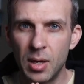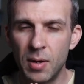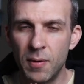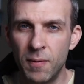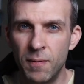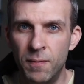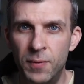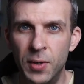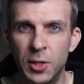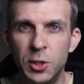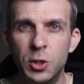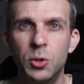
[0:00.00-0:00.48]

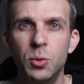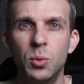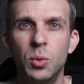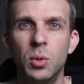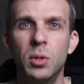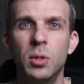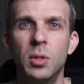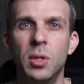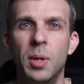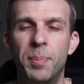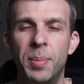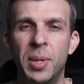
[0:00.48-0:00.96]

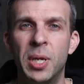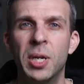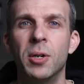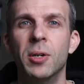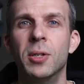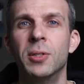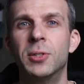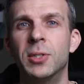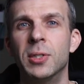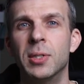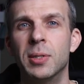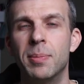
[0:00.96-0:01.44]
Visual
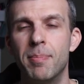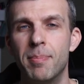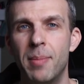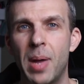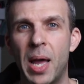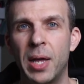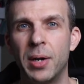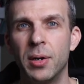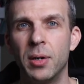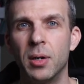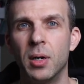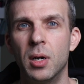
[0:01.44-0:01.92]
appearances
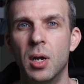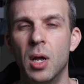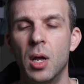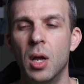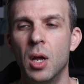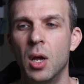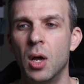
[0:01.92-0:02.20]
matter.